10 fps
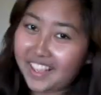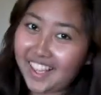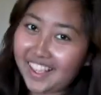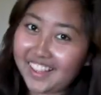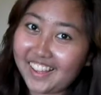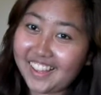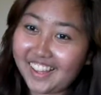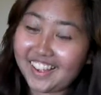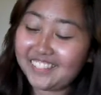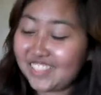
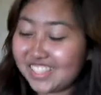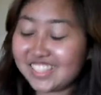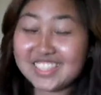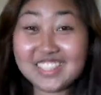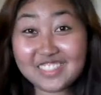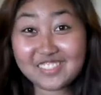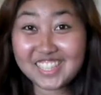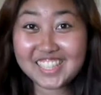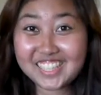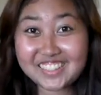I visited this
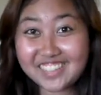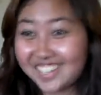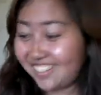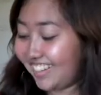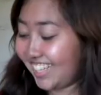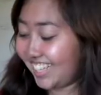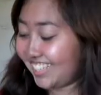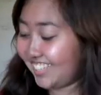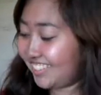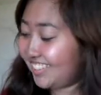really cute and quirky
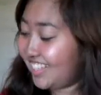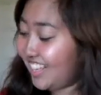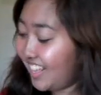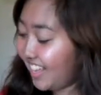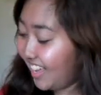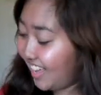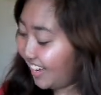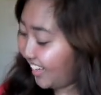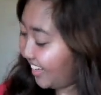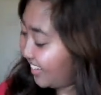store,
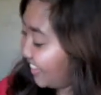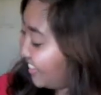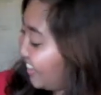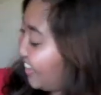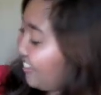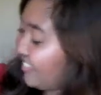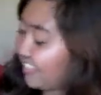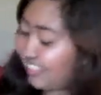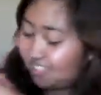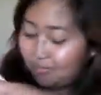and they gave us
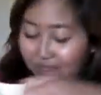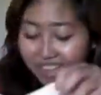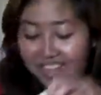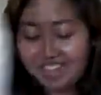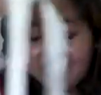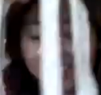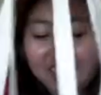this bag.